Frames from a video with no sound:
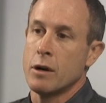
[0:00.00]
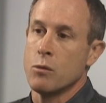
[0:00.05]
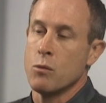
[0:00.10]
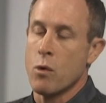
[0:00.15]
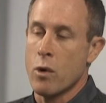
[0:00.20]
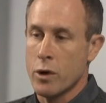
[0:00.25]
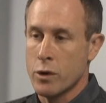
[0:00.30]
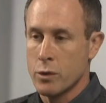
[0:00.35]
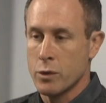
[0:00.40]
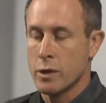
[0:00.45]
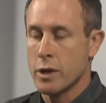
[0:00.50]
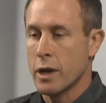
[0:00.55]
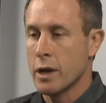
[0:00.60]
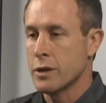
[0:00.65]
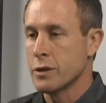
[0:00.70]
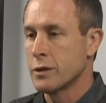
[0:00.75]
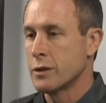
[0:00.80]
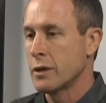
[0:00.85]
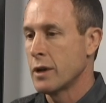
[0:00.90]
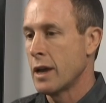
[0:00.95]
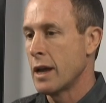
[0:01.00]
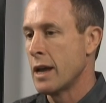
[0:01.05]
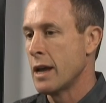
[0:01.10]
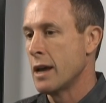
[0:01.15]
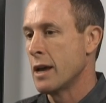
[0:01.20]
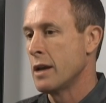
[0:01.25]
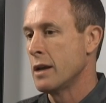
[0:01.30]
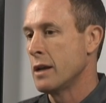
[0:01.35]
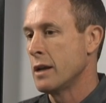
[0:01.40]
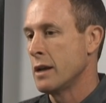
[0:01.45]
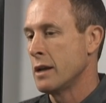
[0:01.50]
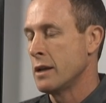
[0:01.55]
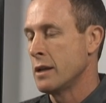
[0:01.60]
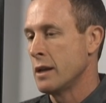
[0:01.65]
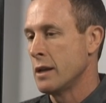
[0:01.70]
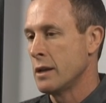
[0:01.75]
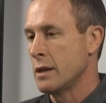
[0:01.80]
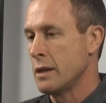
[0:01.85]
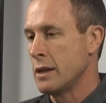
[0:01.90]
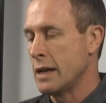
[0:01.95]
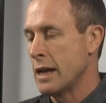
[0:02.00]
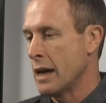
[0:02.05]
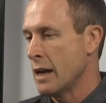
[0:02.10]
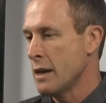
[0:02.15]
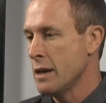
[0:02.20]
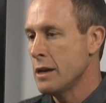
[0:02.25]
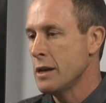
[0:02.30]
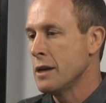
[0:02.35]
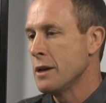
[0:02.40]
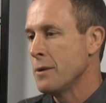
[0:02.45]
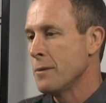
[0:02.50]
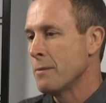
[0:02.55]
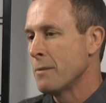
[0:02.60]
worked with us, and in the end,